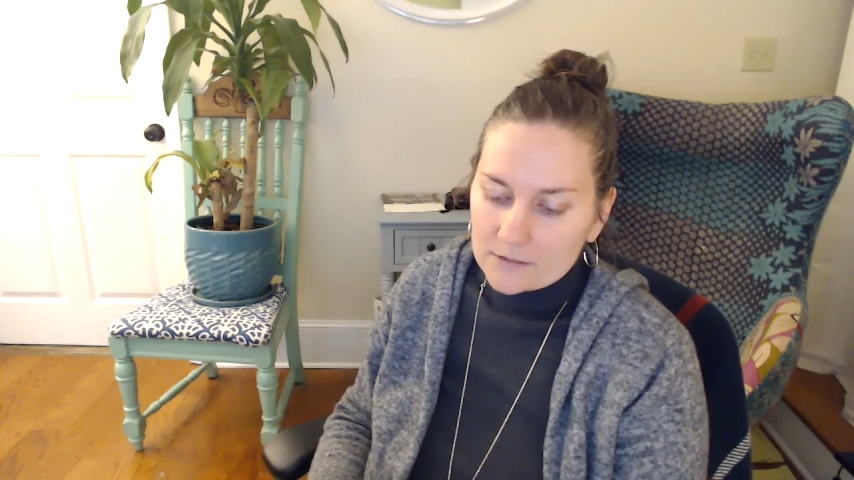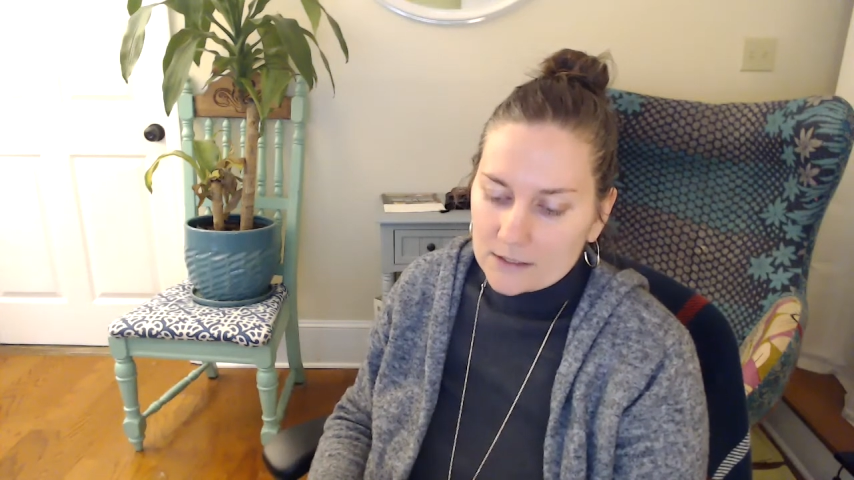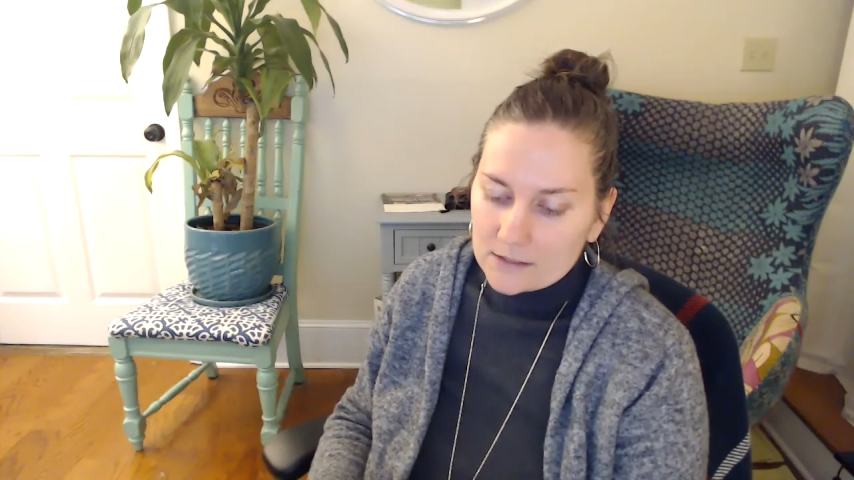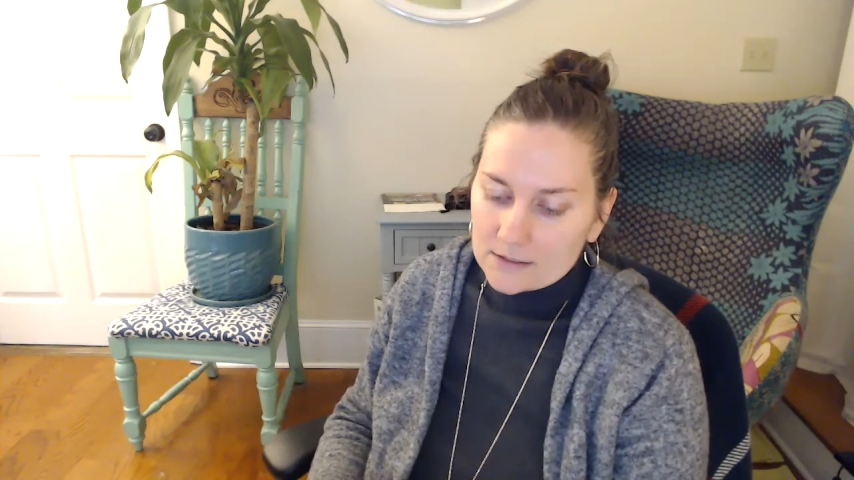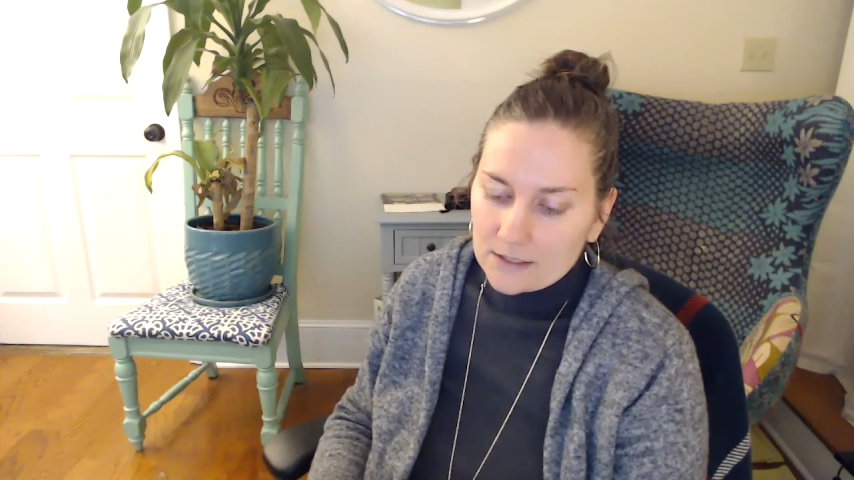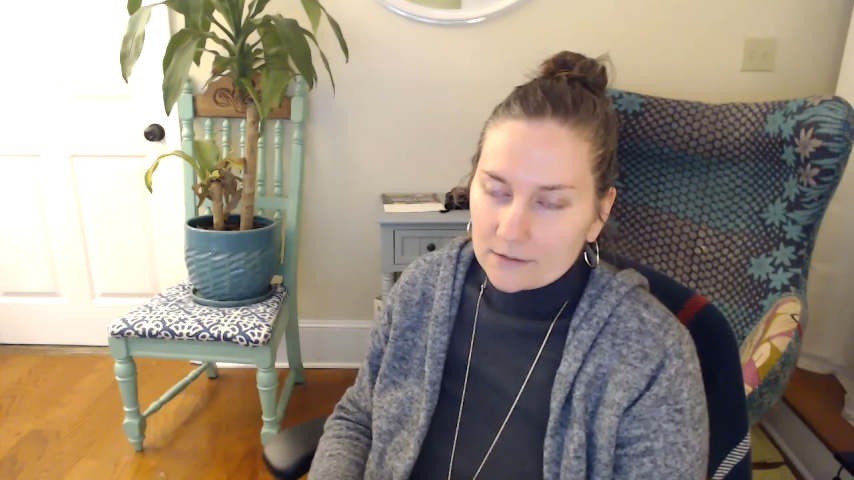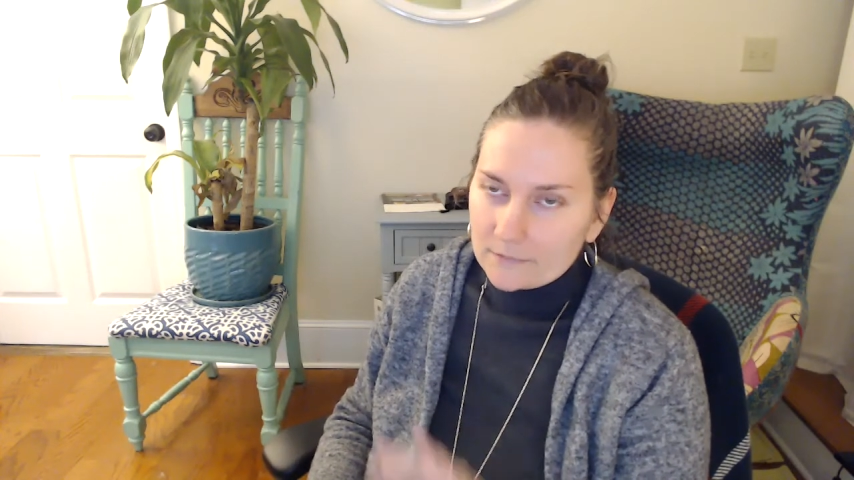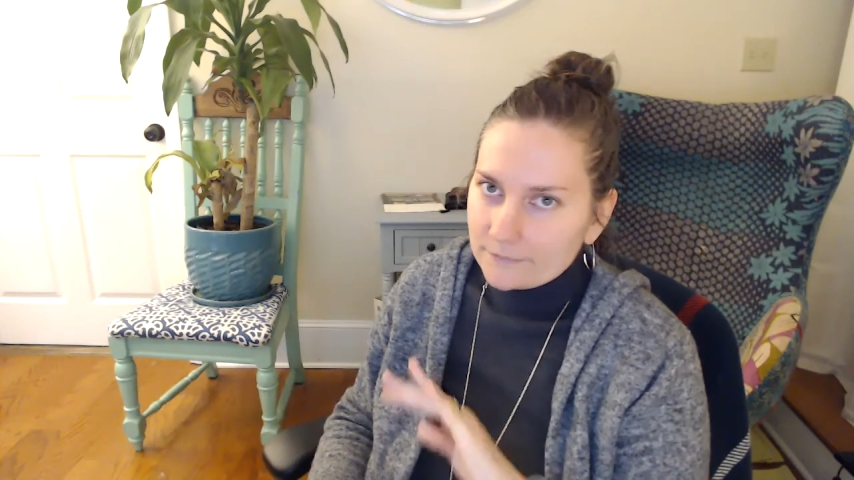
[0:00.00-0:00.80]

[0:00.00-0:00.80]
says that